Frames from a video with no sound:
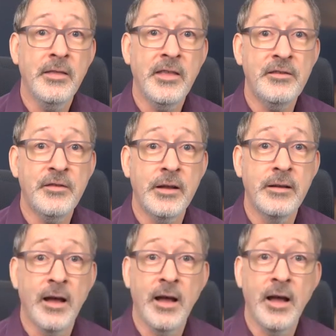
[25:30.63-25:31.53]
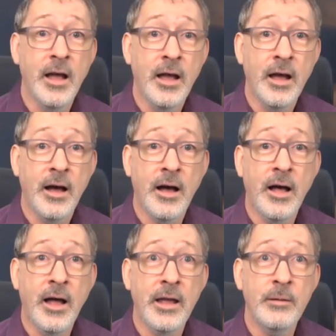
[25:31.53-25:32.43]
That's fine.
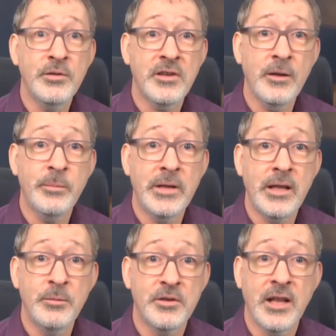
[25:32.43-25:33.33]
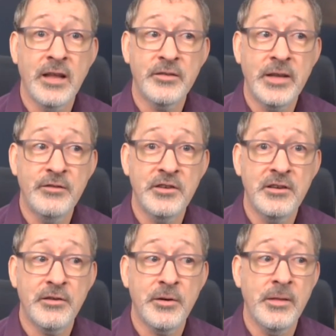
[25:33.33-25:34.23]
I was hoping he was going to have something
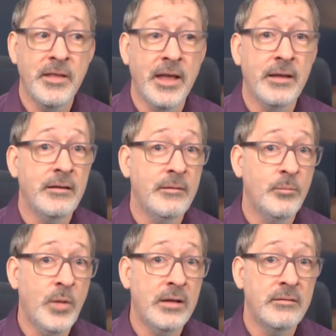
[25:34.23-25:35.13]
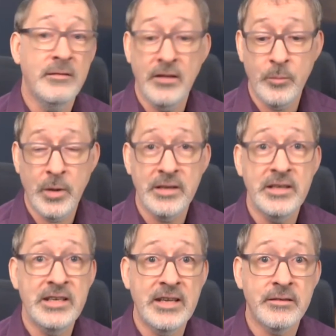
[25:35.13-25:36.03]
interesting to throw in there, but never
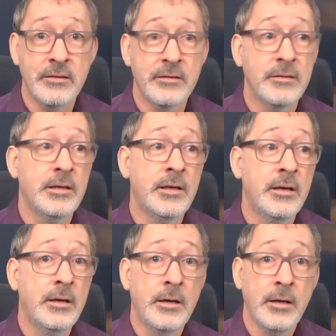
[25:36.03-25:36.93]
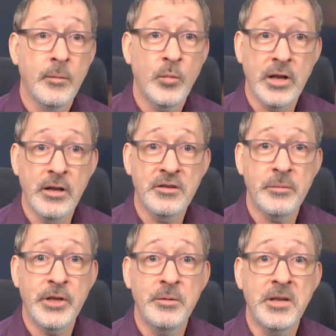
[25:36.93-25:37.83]
mind, he doesn't. But I know
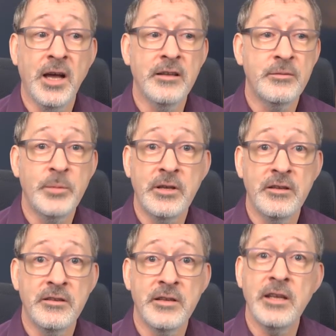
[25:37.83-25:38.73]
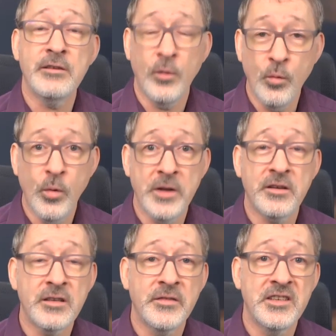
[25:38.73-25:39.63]
somebody who does, because he's always
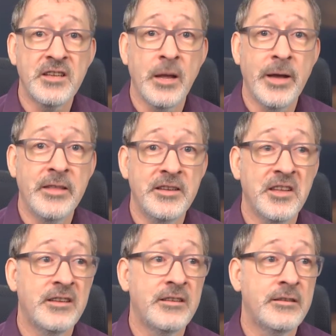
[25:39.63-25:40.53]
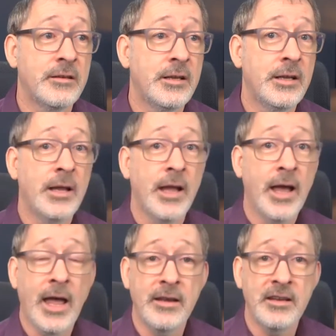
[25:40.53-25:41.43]
got something to say about these things.
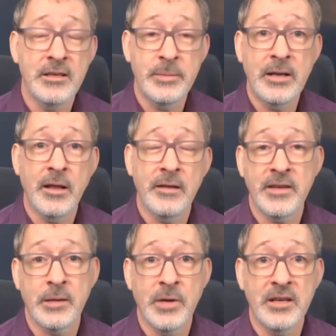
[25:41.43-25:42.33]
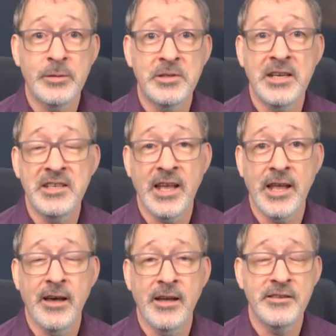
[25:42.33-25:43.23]
And he's been laughing at my double dating
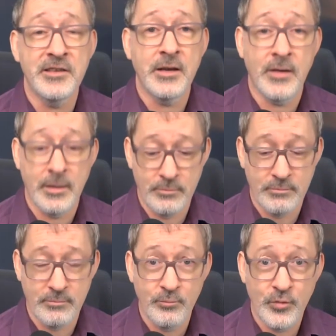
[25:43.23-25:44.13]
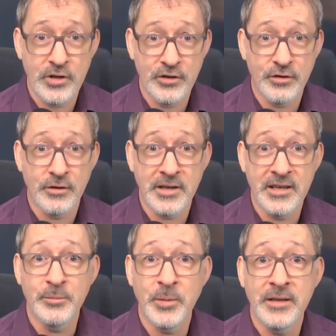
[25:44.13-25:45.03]
AI, so I'm pretty sure
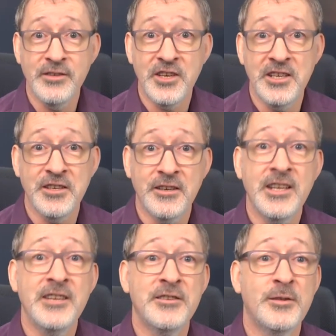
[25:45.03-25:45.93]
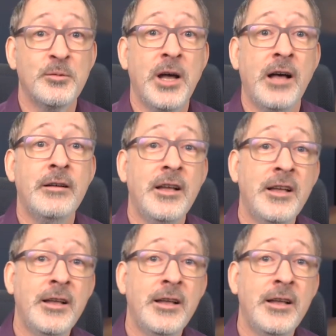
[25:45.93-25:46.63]
he's been cheating on his as well.